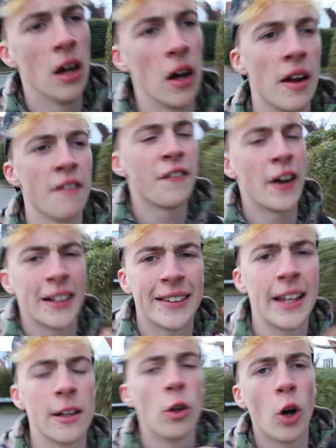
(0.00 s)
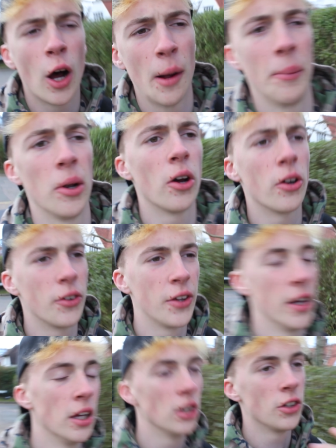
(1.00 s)
I in fact did not upload
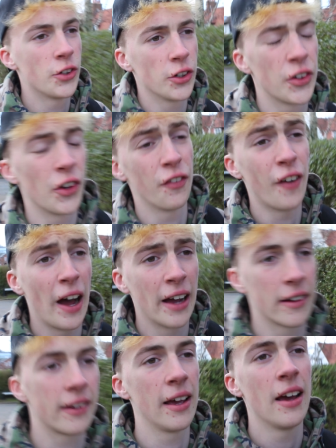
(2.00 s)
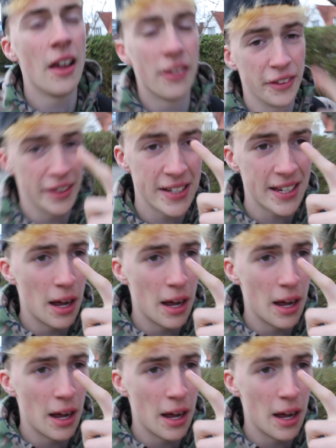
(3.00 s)
due to the fact that this